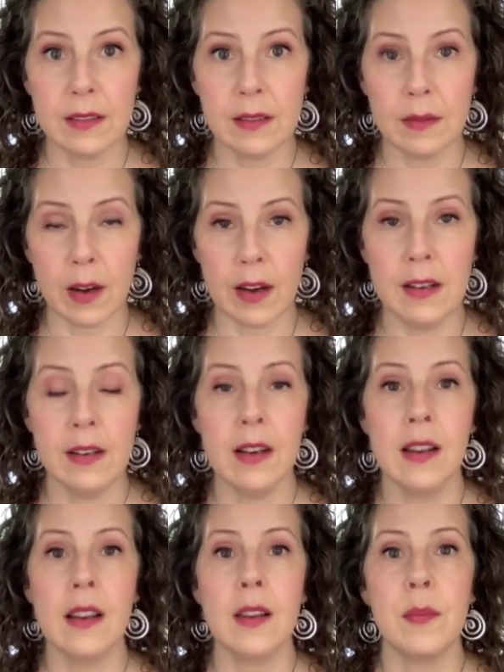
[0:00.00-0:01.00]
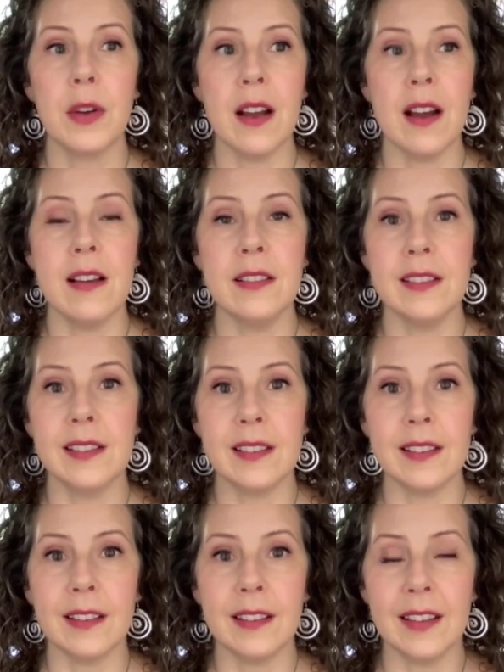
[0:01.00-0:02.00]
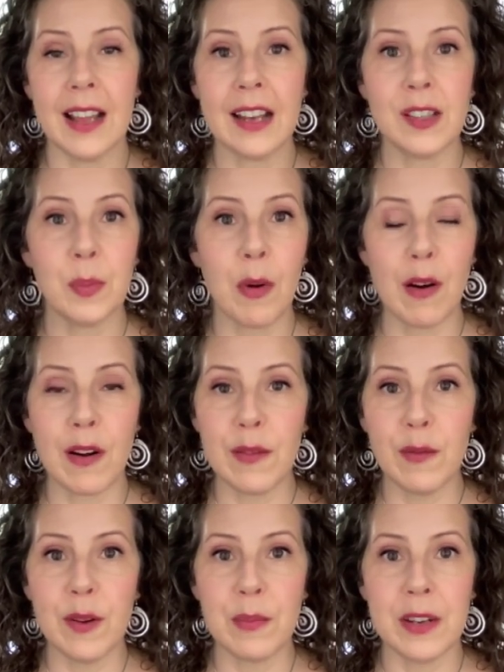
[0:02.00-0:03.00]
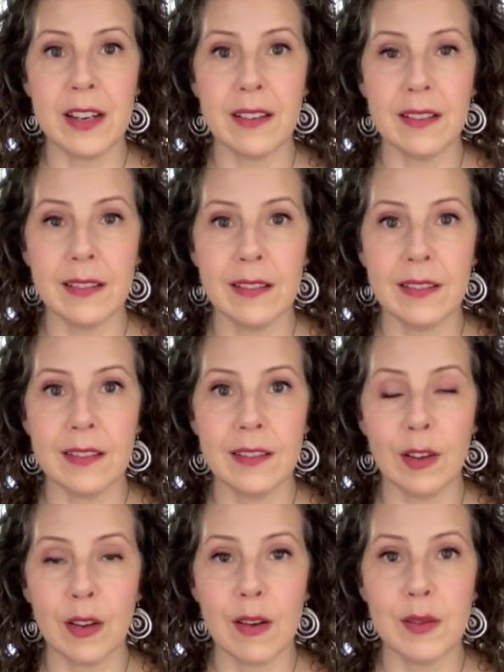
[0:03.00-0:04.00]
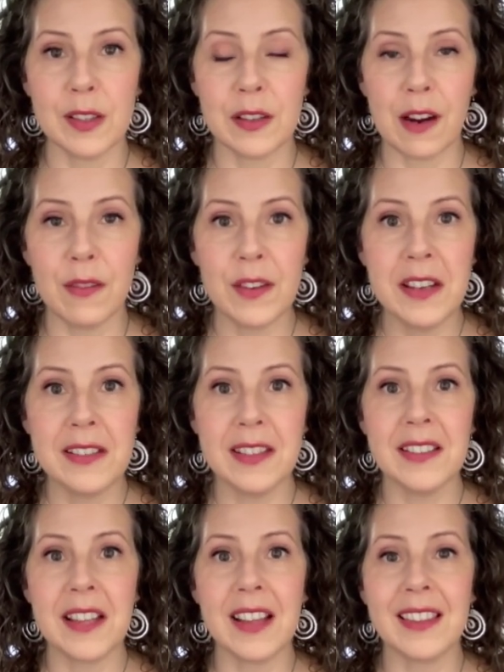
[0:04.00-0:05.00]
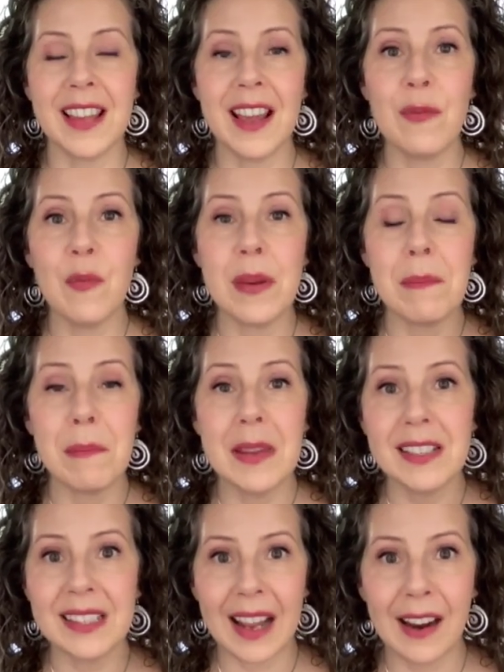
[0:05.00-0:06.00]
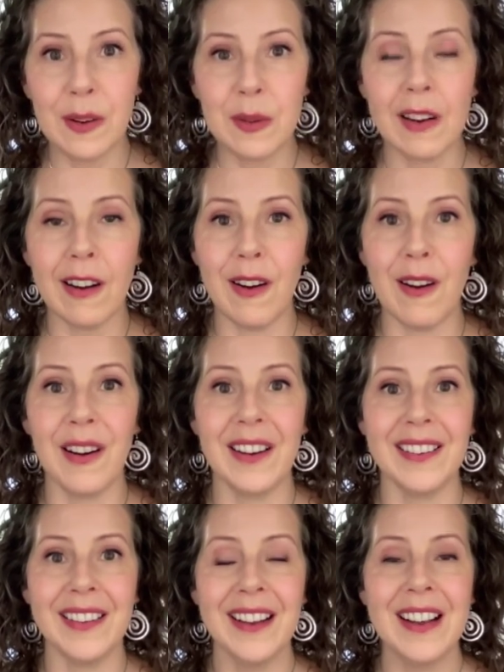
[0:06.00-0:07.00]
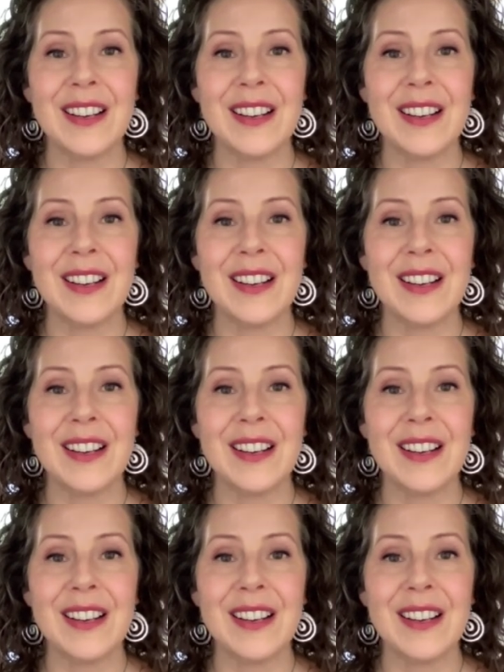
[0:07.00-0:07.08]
right? Because that's part of what being closed off is that then we miss out on